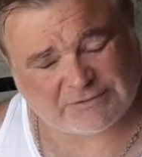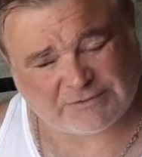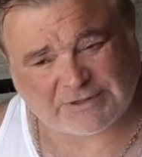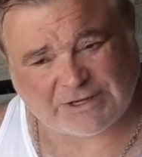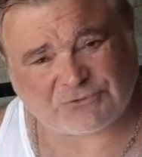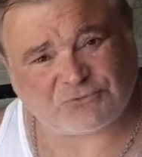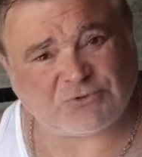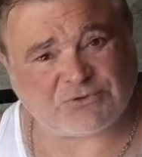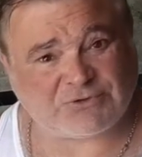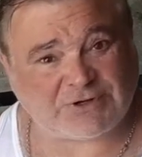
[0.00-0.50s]

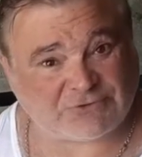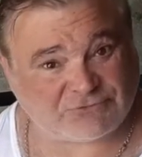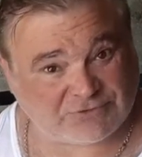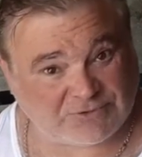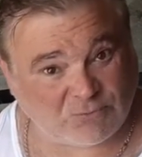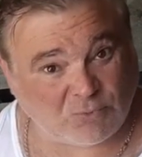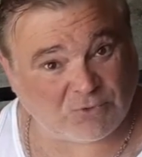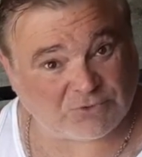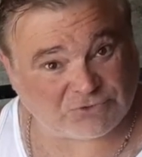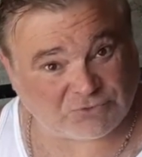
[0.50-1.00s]
That's the reason I
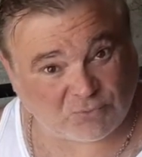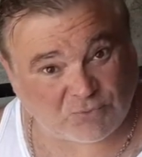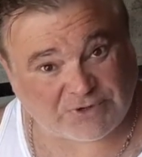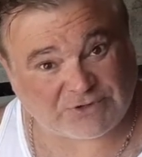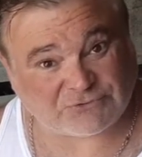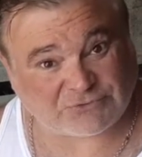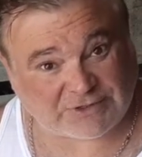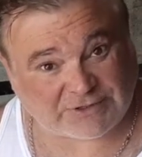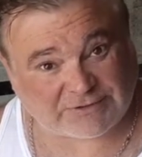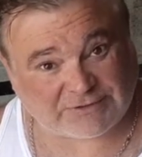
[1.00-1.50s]
said once a week
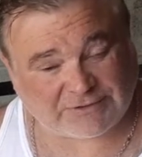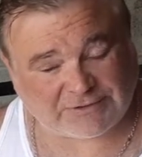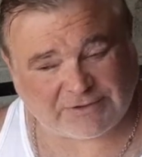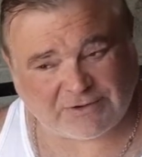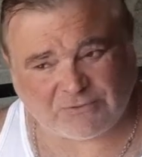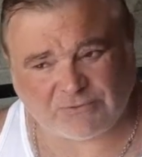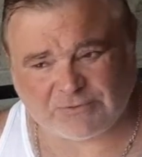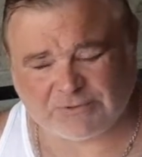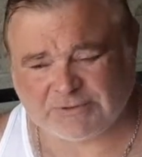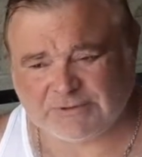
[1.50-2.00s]
a second ago.